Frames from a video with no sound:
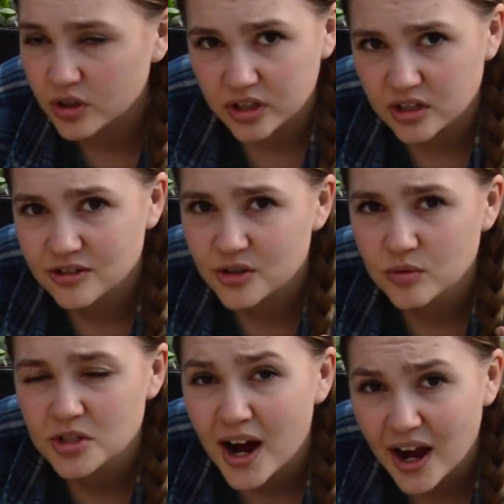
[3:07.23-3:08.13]
the lid too
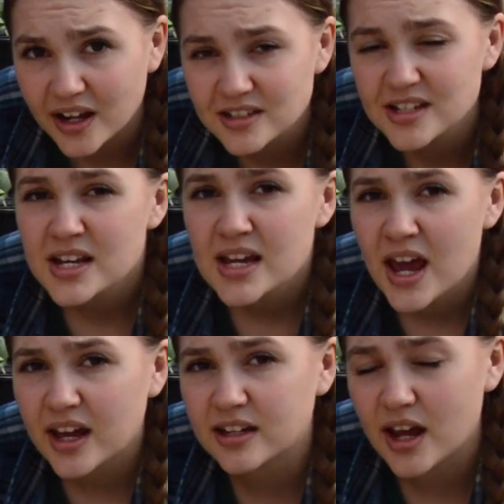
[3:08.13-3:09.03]
tight,
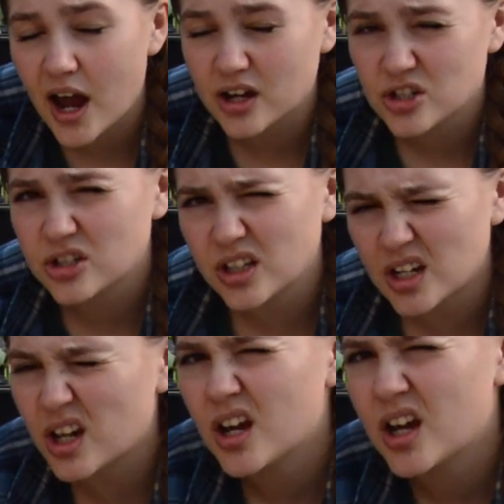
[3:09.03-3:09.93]
and it
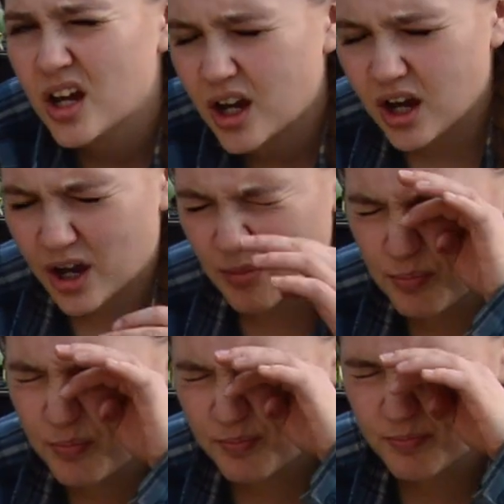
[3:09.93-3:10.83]
actually
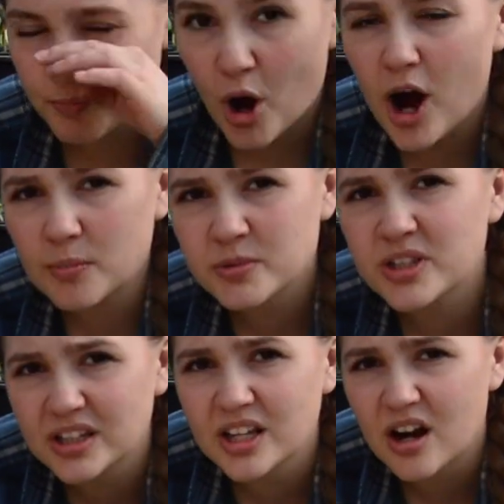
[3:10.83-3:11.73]
popped the
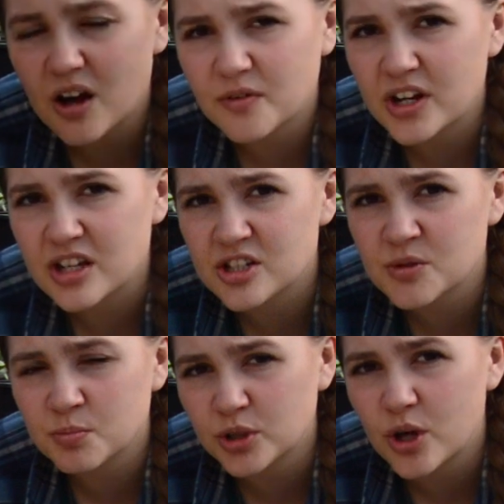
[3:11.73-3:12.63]
lid off and
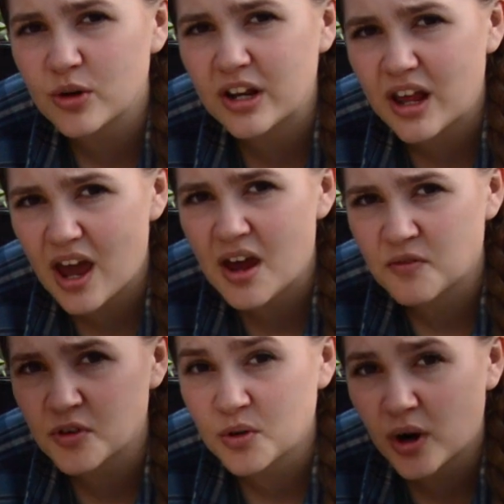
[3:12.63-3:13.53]
exploded
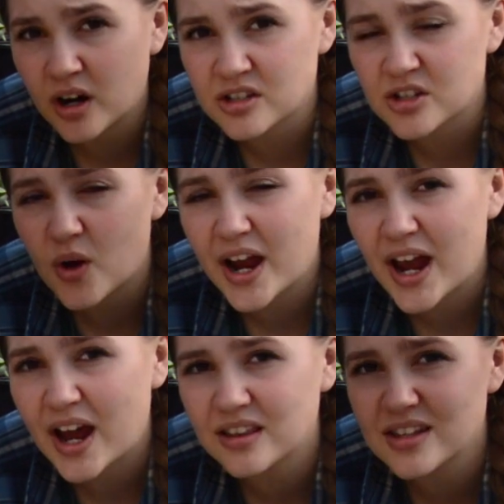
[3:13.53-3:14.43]
everywhere. And so I
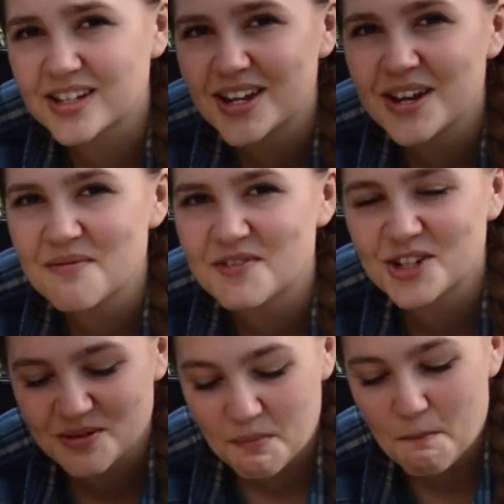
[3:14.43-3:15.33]
had this
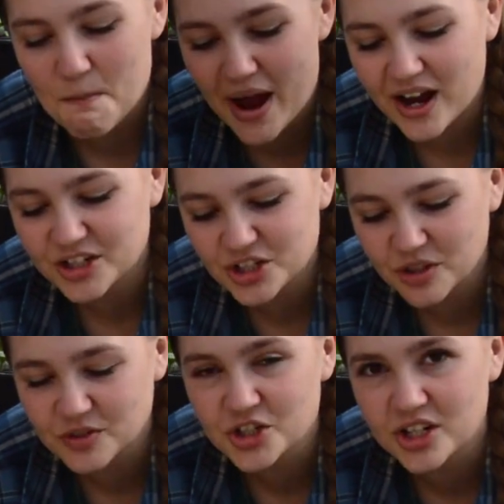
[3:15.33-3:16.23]
just a mash
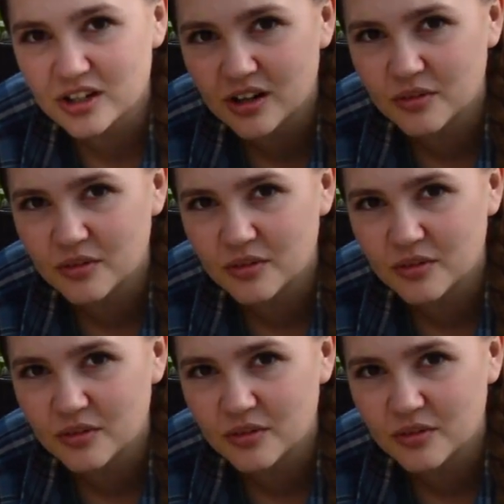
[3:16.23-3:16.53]
of chick